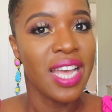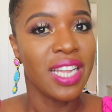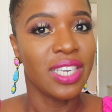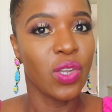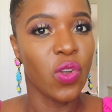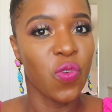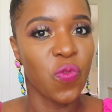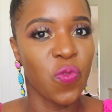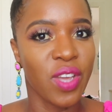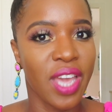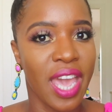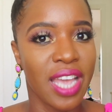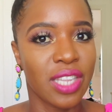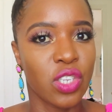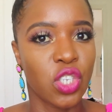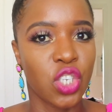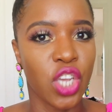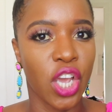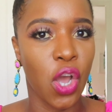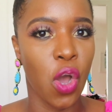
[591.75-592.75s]
Don't forget
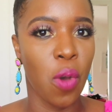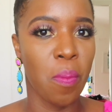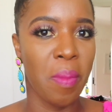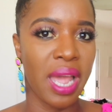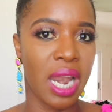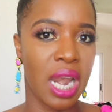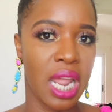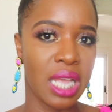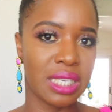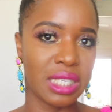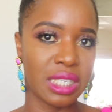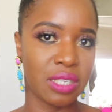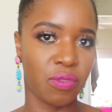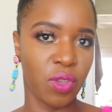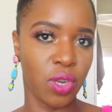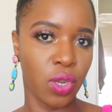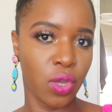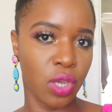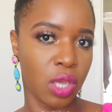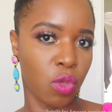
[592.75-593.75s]
to check out my latest video.